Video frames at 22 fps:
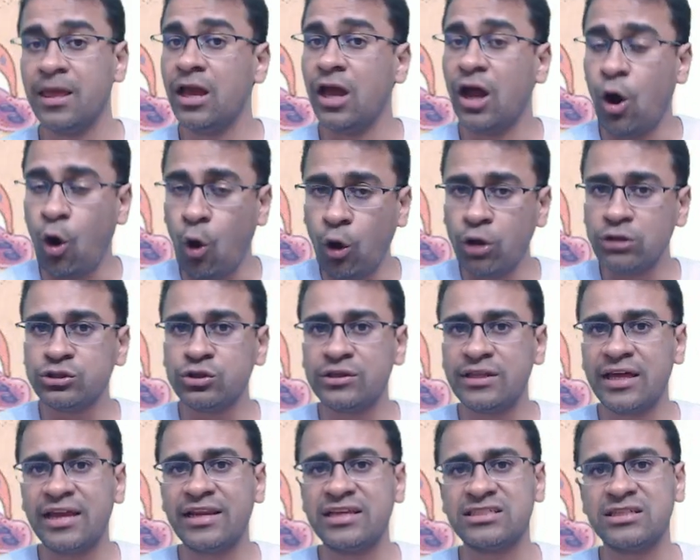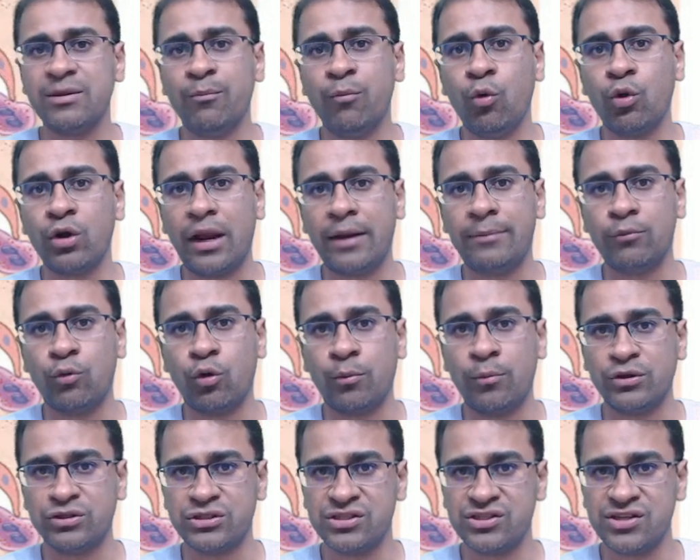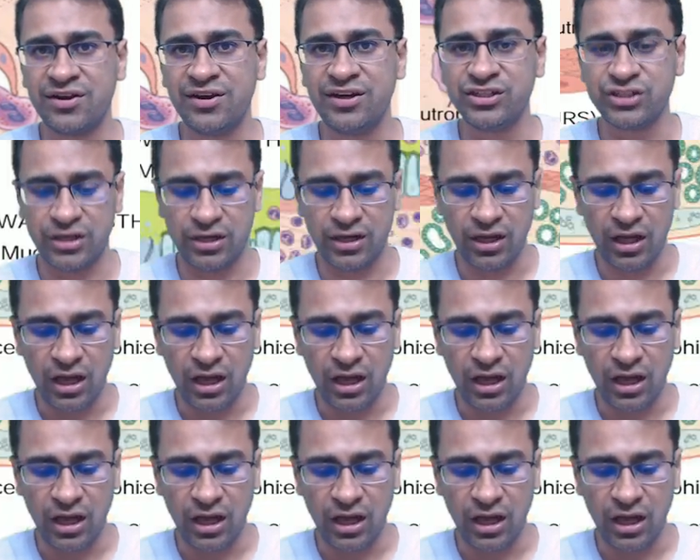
Also, there is a more and more mucin secretion.